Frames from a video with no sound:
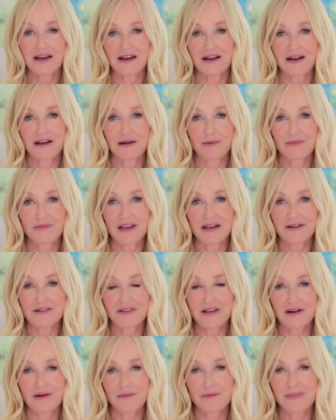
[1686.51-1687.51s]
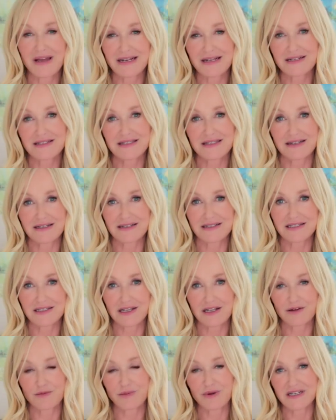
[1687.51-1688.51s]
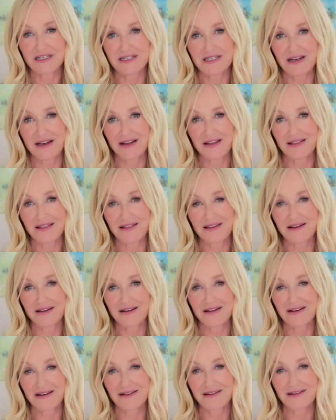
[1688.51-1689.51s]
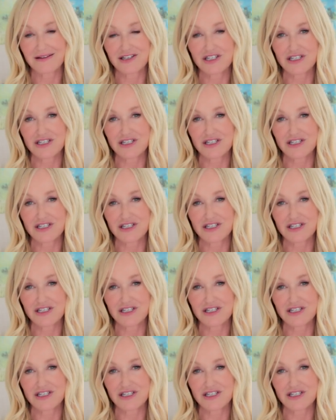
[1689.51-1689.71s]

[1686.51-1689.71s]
Um, there, there are many studies that have been done that uh,